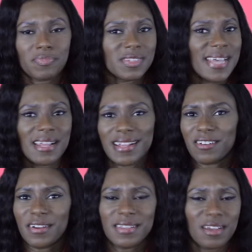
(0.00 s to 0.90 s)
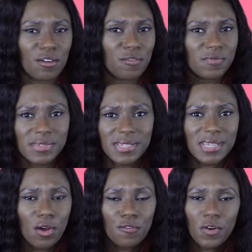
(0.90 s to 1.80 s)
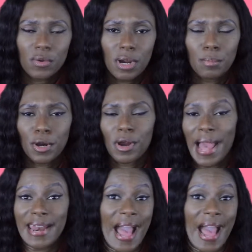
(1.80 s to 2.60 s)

take their cell phone number and